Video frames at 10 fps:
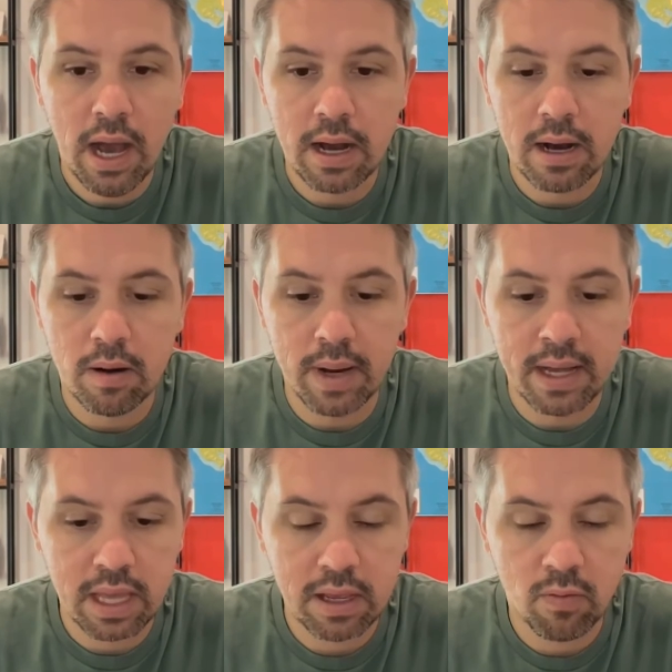um,
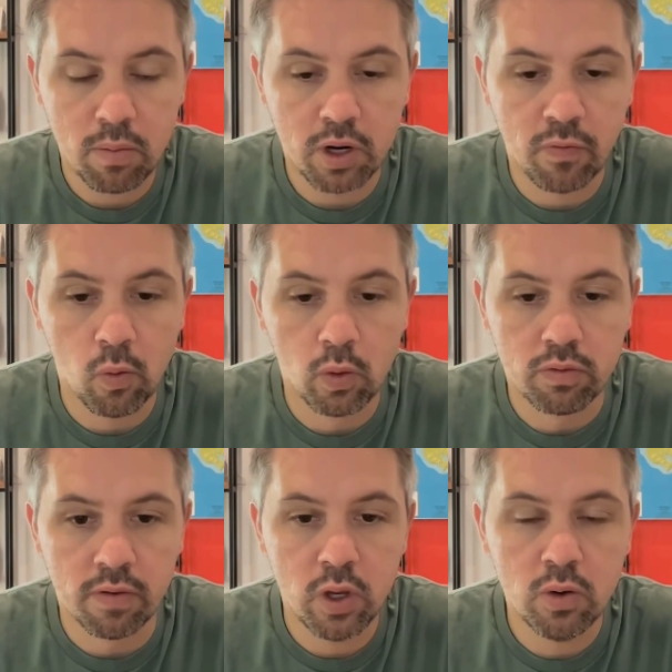and thank you very much for all the
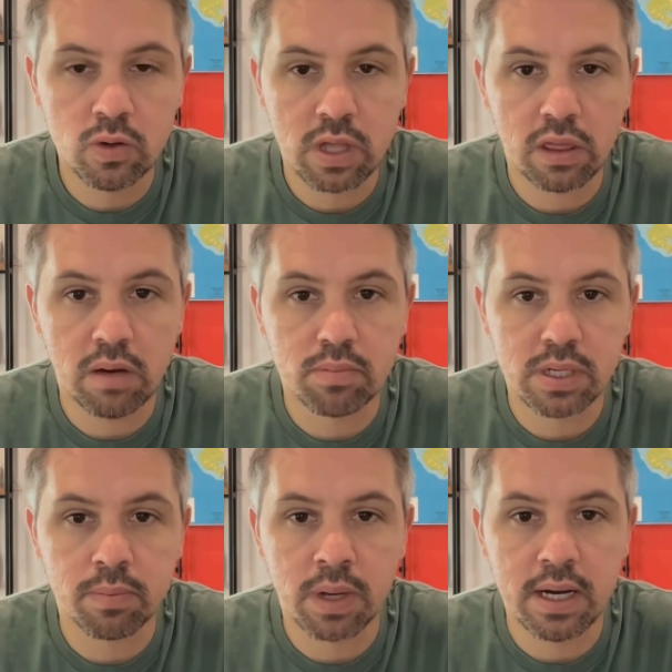reviews, the thumbs
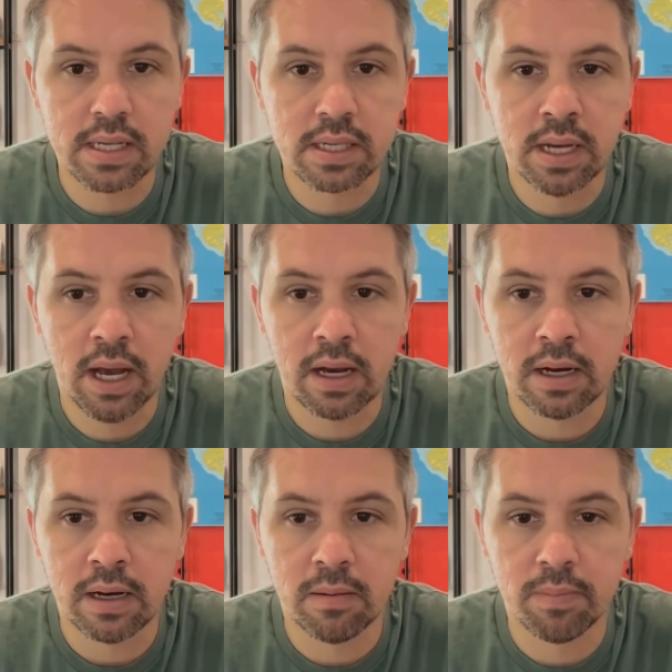up guys. Uh,
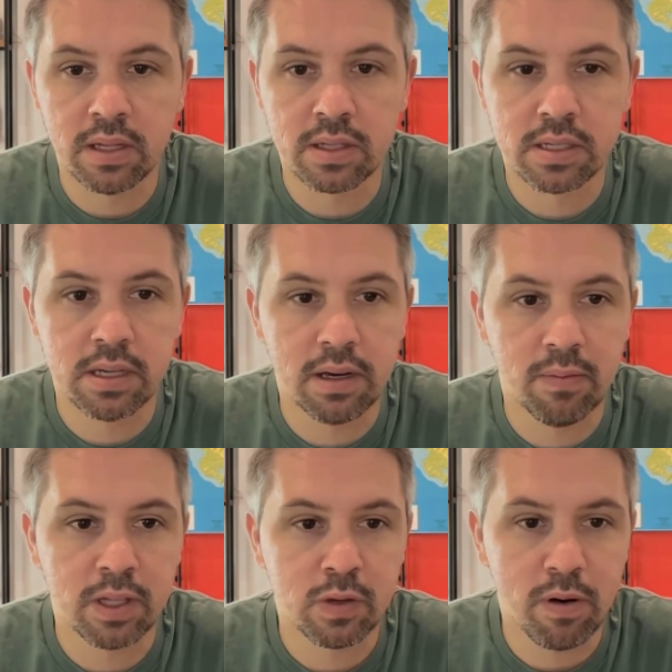um, it's uh,
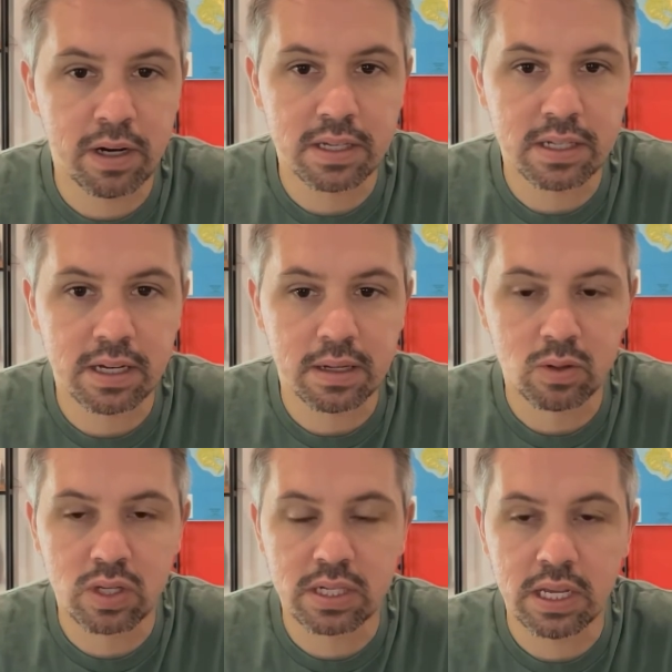it's very nice to
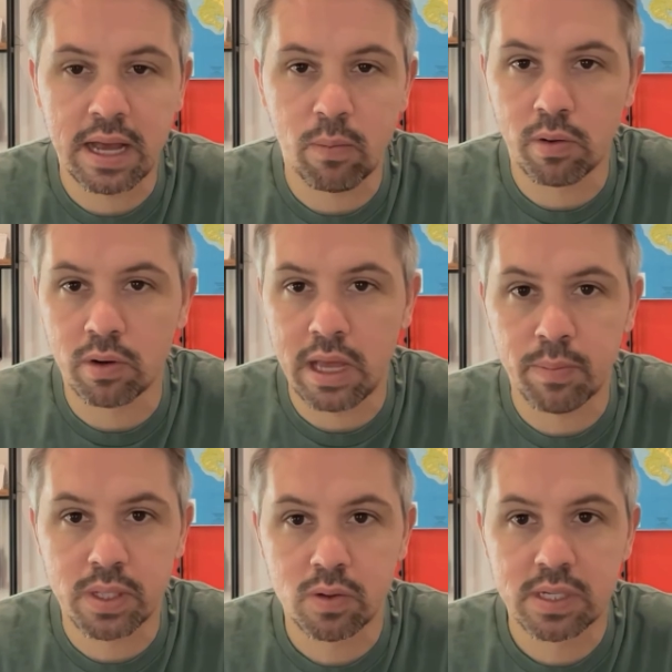to see that we're on
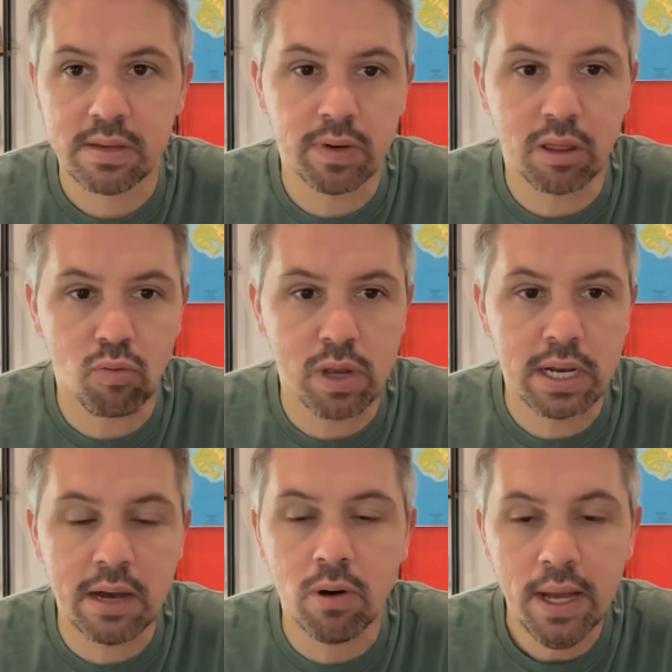episode 73
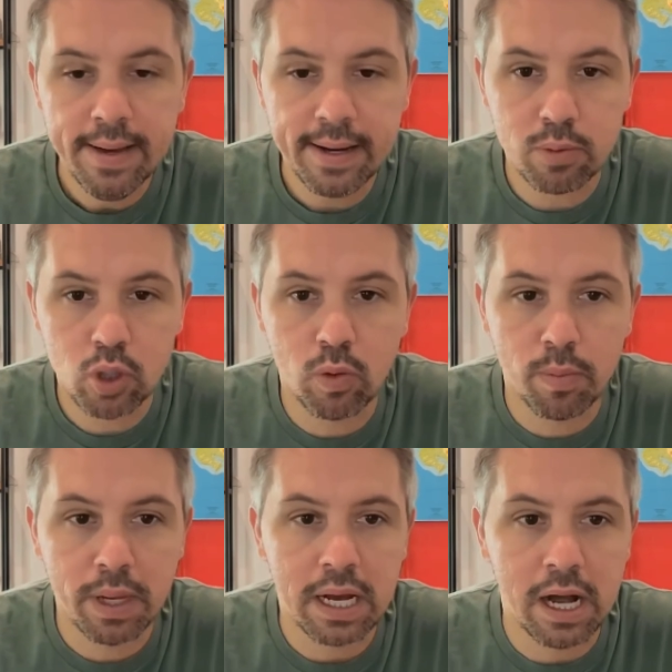now and i'm sure we'll
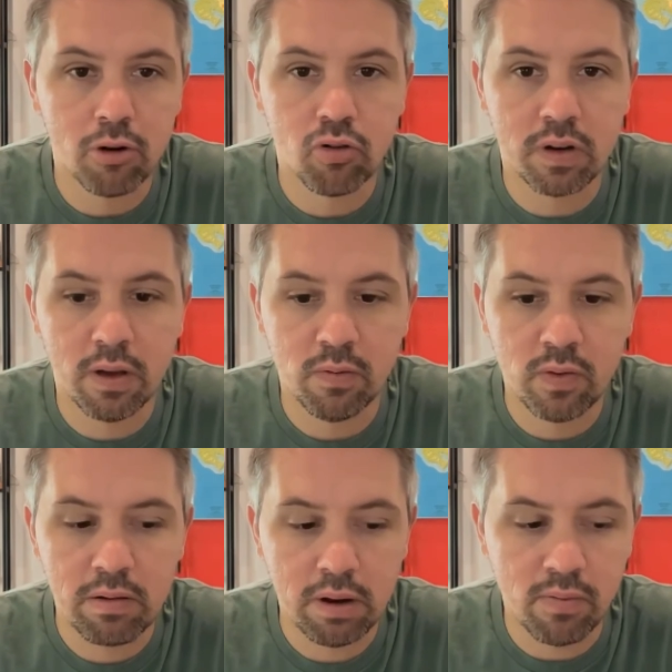be at 100
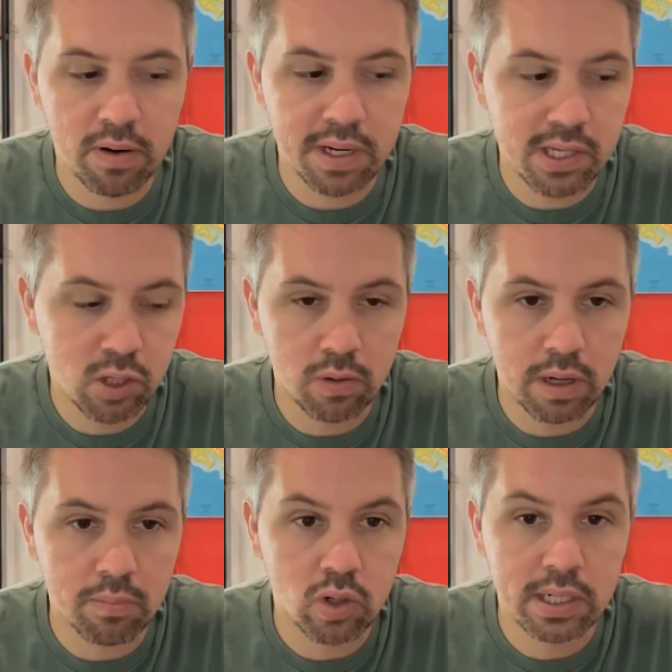very very soon
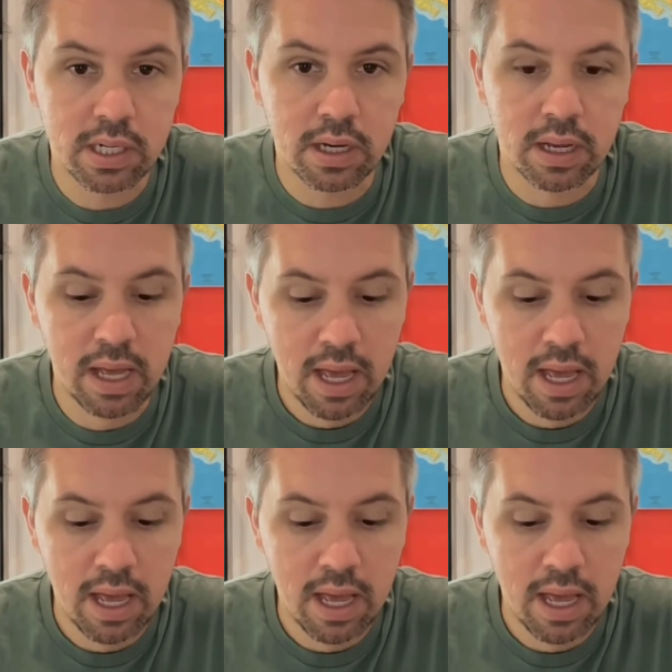i'm trying to